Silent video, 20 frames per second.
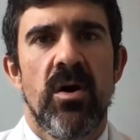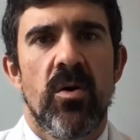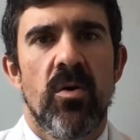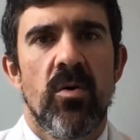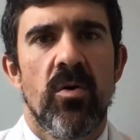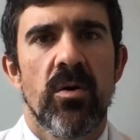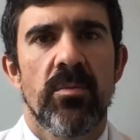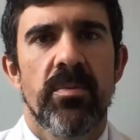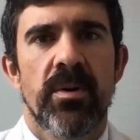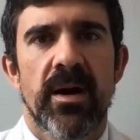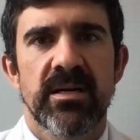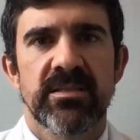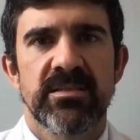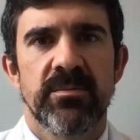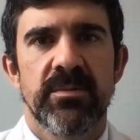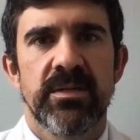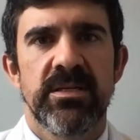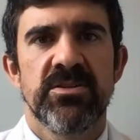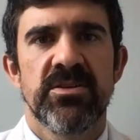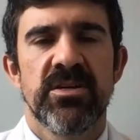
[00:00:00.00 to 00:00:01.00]
or
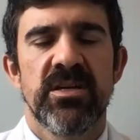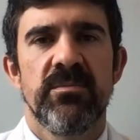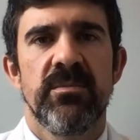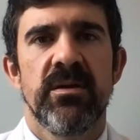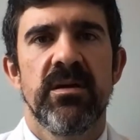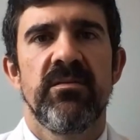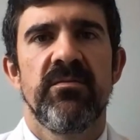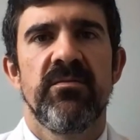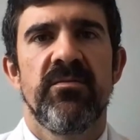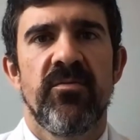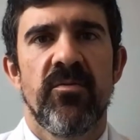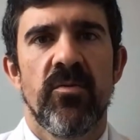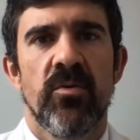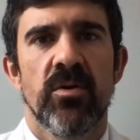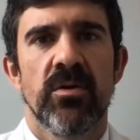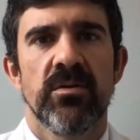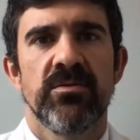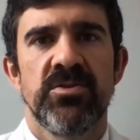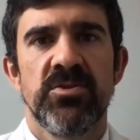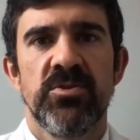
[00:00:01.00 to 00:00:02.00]
possibly treatment
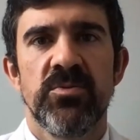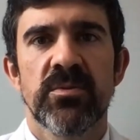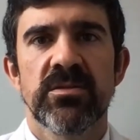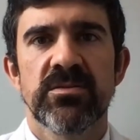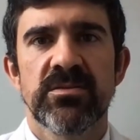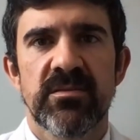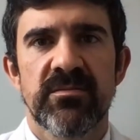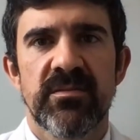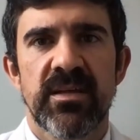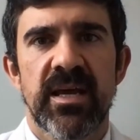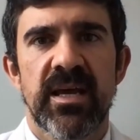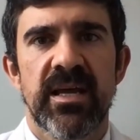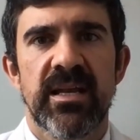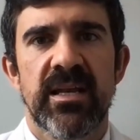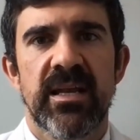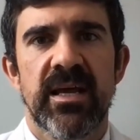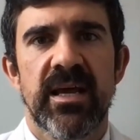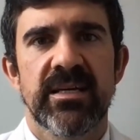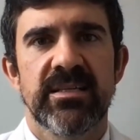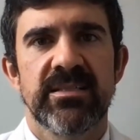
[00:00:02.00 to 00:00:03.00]
for tumors of the head
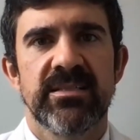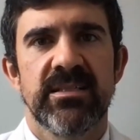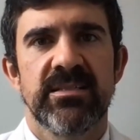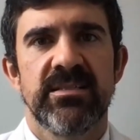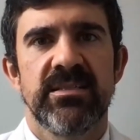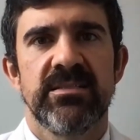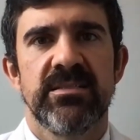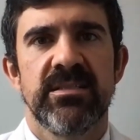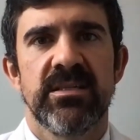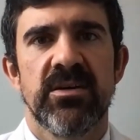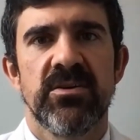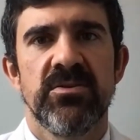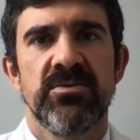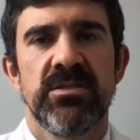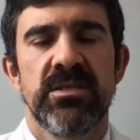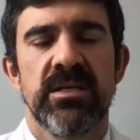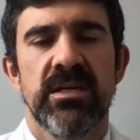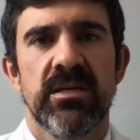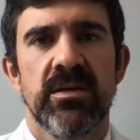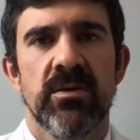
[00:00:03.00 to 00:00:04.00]
and neck, such as
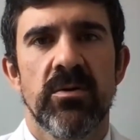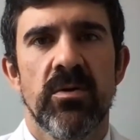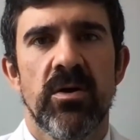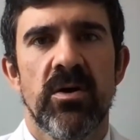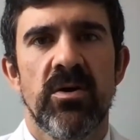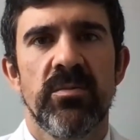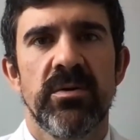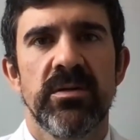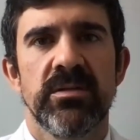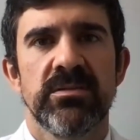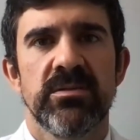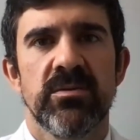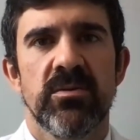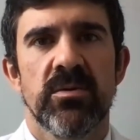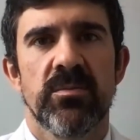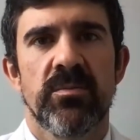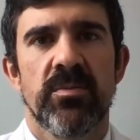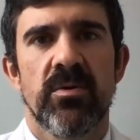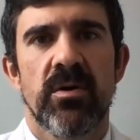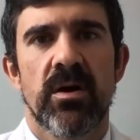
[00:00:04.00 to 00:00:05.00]
acoustic neuromas
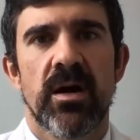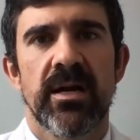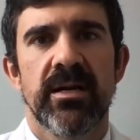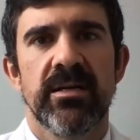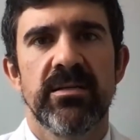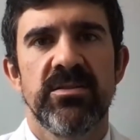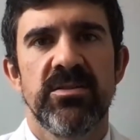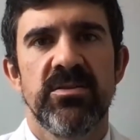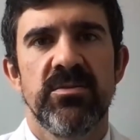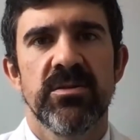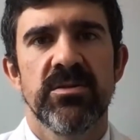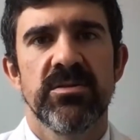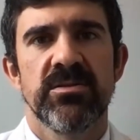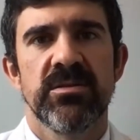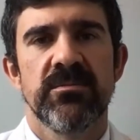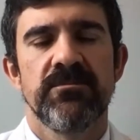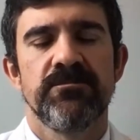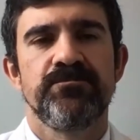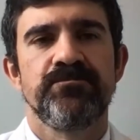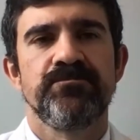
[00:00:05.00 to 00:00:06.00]
or parotid tumors.